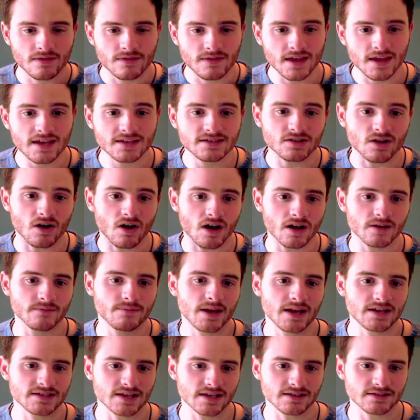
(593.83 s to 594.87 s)
This on
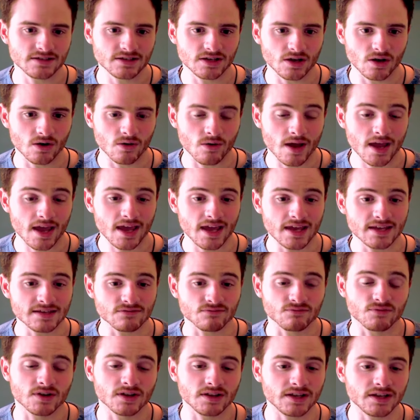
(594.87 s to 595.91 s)
page SEO is
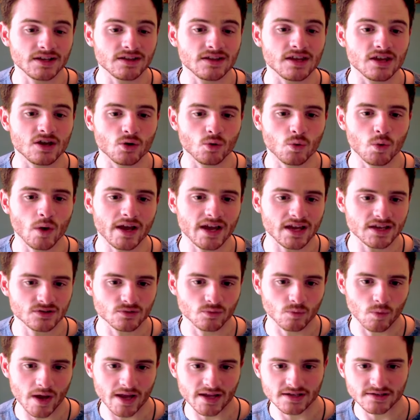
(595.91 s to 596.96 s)
really the quickest
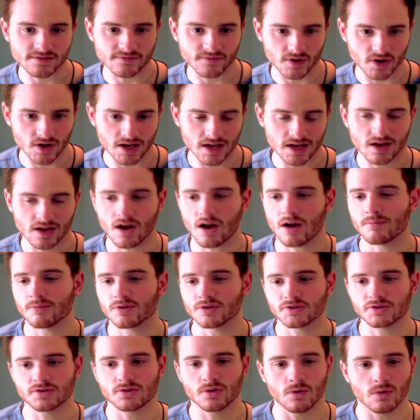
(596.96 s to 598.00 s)
wins for an e
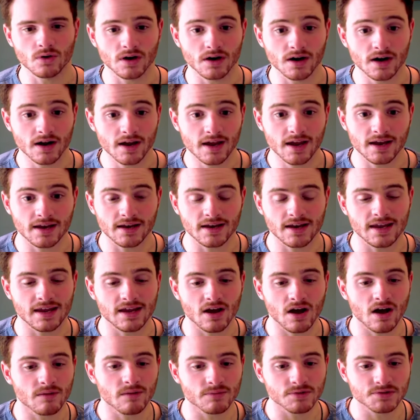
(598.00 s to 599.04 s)
commerce store and e
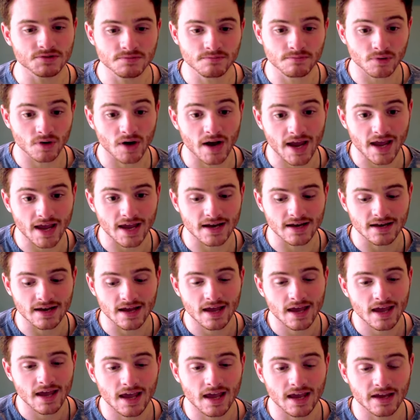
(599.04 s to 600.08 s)
commerce brand
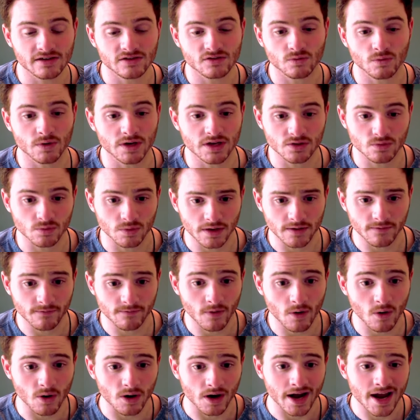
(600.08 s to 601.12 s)
in
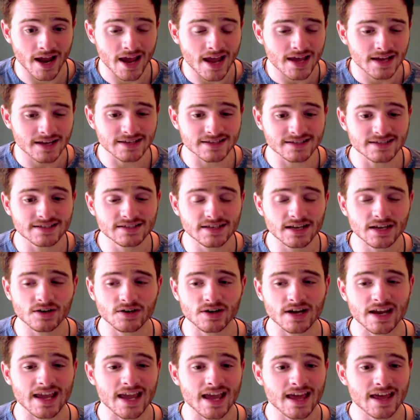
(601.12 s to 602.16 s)
2024
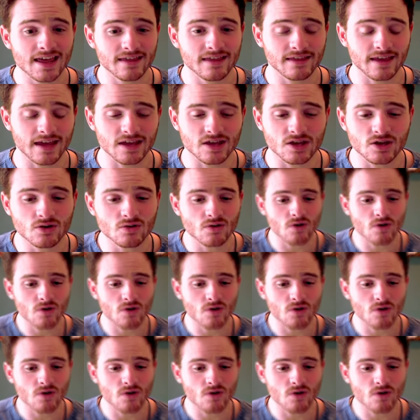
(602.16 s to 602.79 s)
considering that you